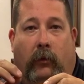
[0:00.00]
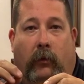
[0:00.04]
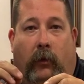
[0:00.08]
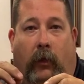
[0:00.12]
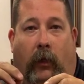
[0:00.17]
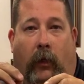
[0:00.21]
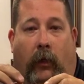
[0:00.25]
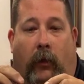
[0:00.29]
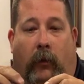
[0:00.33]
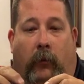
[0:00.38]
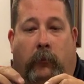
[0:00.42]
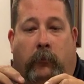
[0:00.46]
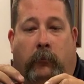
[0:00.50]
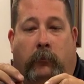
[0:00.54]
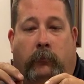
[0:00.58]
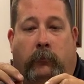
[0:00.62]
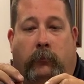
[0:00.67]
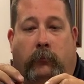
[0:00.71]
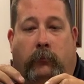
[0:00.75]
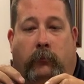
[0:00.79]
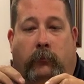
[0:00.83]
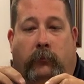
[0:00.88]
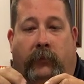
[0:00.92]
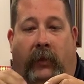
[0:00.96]

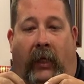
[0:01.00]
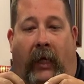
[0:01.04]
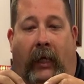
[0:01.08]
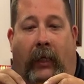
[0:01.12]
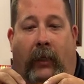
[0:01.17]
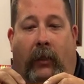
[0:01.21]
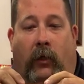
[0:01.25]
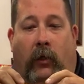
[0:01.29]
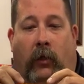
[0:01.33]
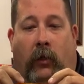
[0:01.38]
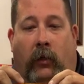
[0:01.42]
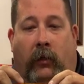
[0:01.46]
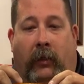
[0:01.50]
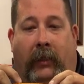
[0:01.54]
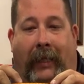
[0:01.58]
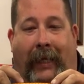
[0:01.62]
nylon.